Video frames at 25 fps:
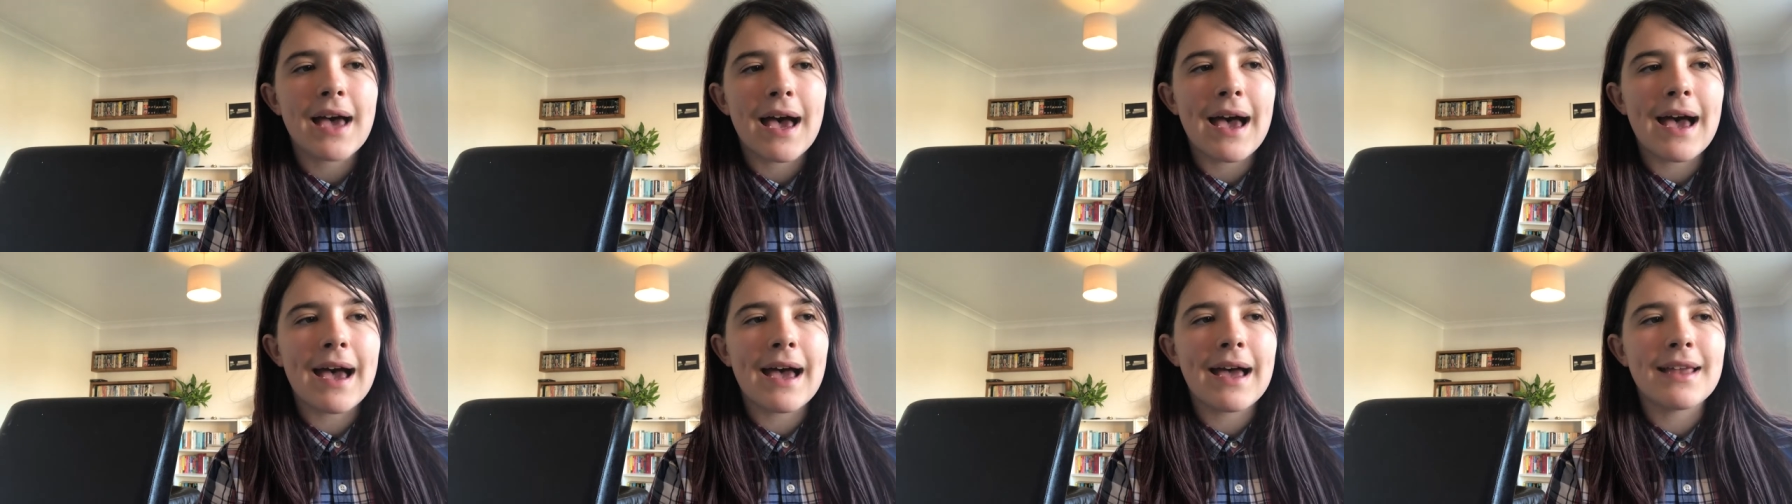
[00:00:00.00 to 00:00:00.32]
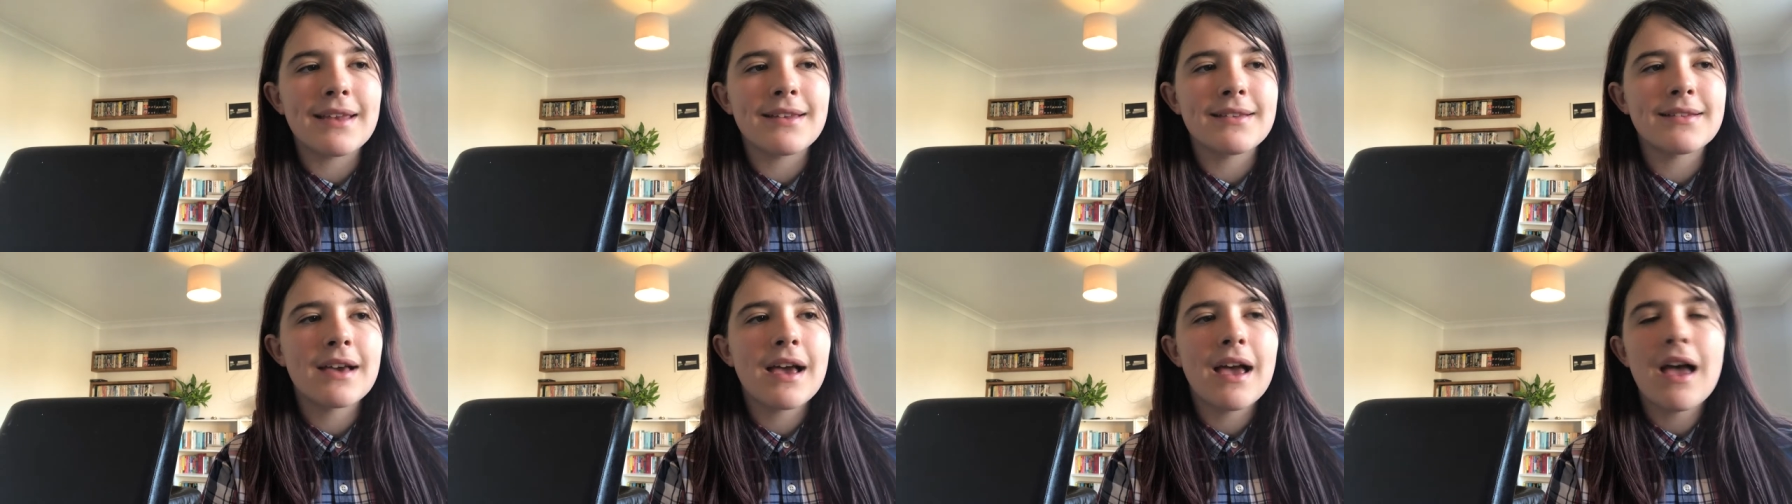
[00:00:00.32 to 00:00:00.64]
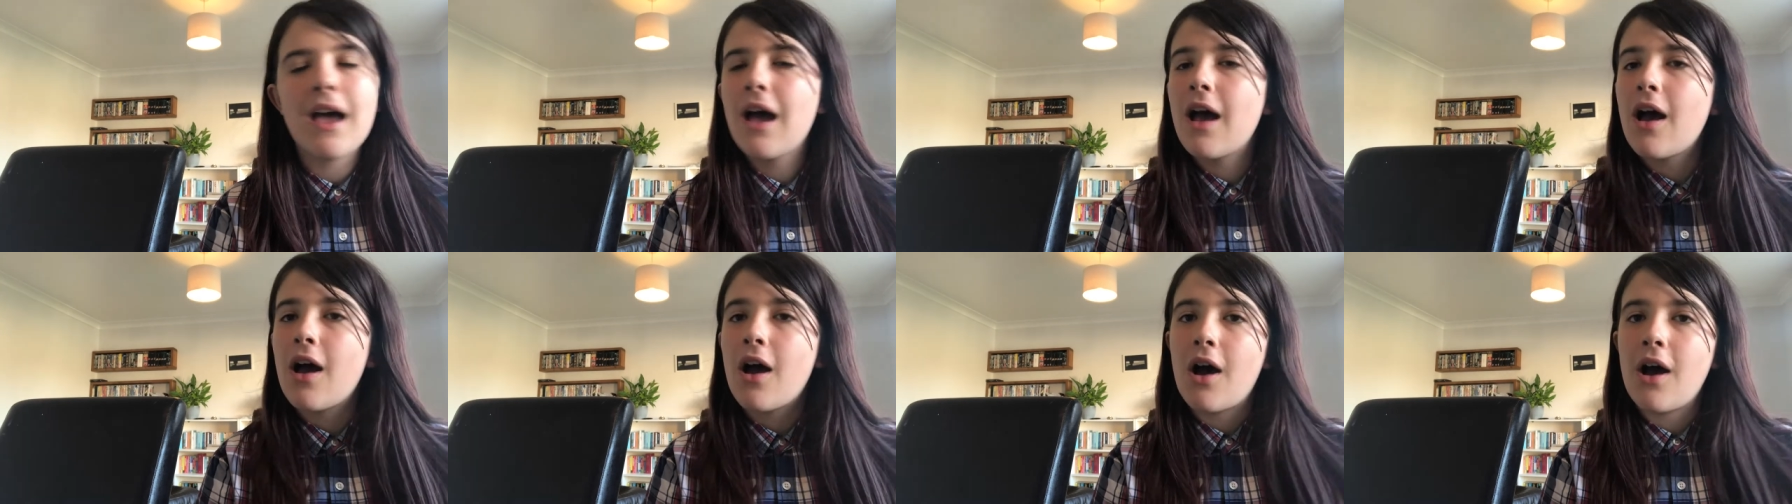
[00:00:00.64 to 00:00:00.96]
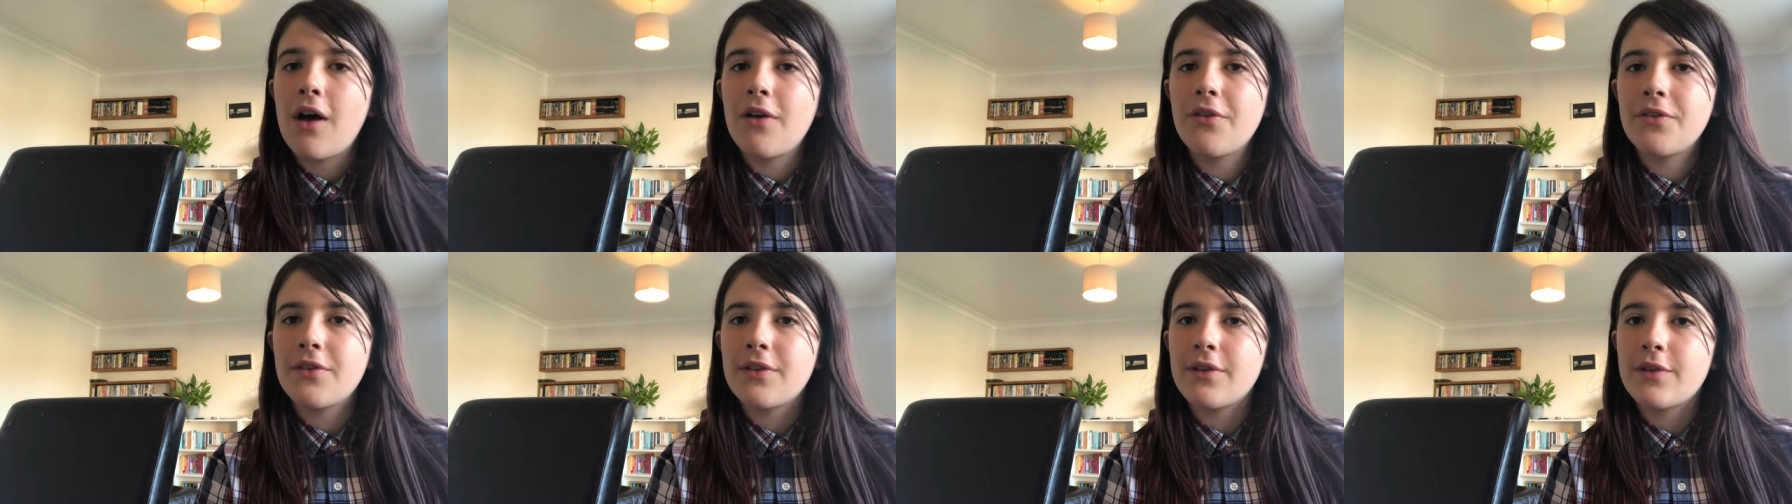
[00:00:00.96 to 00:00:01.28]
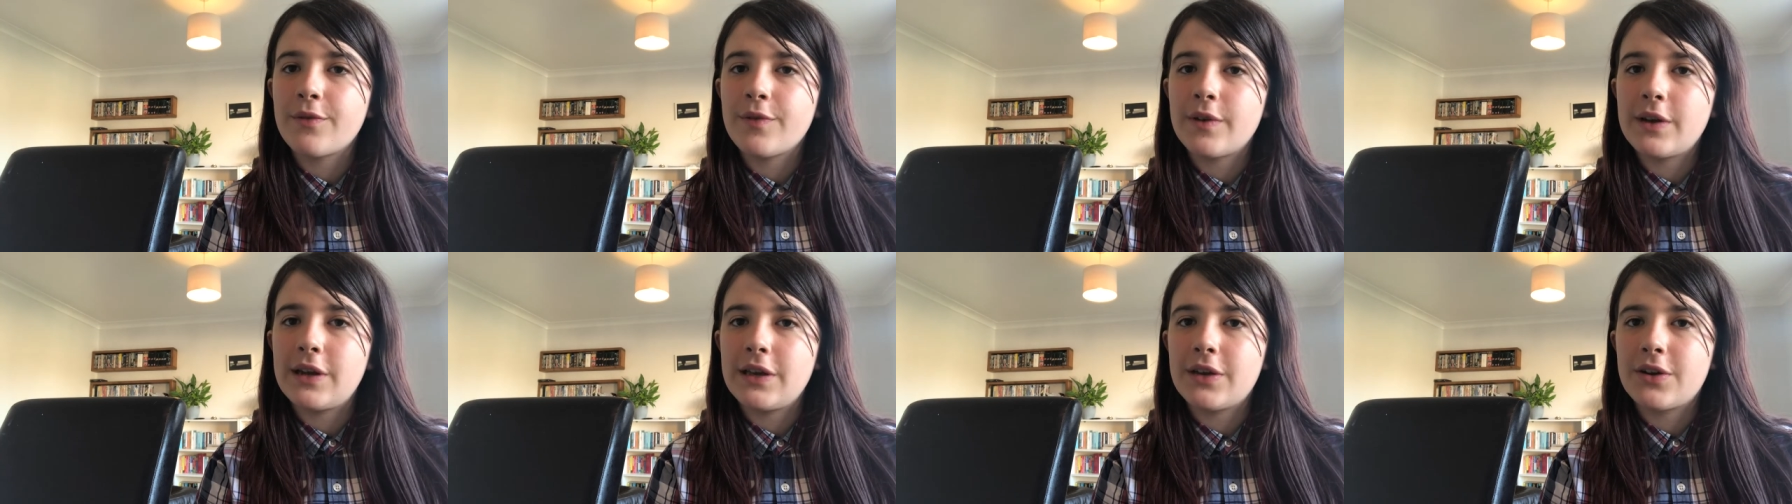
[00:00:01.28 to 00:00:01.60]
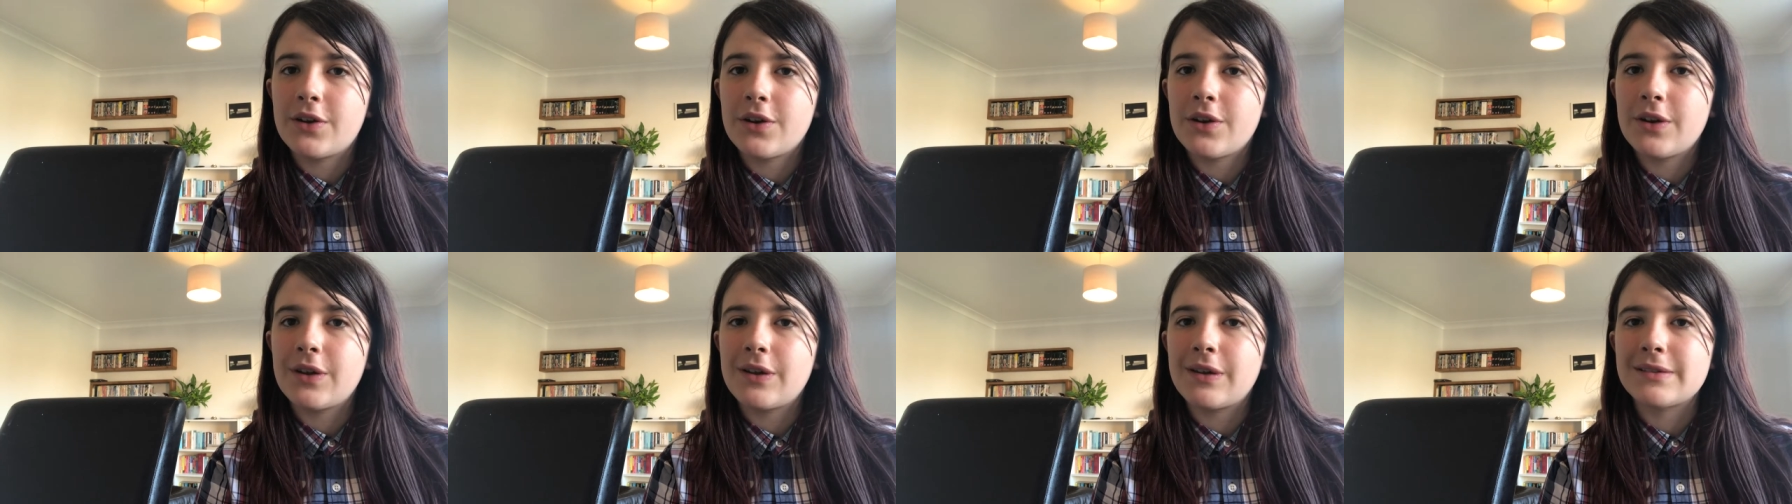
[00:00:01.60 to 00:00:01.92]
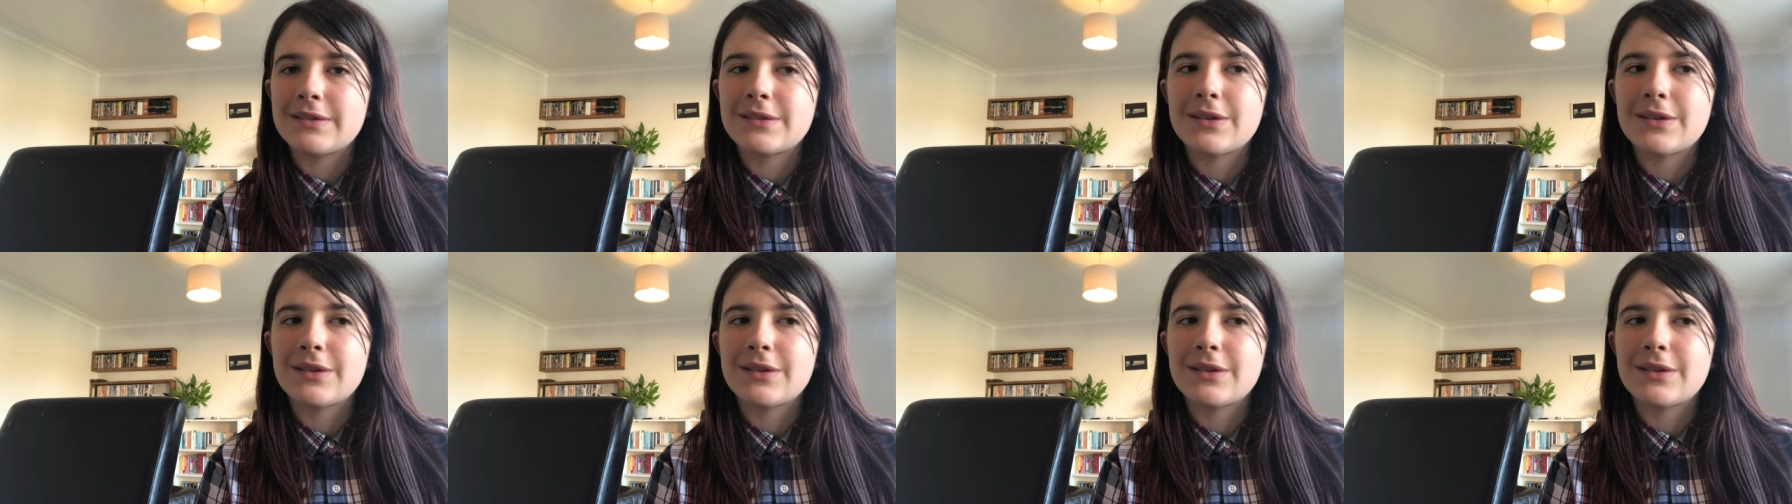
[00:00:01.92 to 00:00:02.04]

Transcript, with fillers: and I thought they were really good.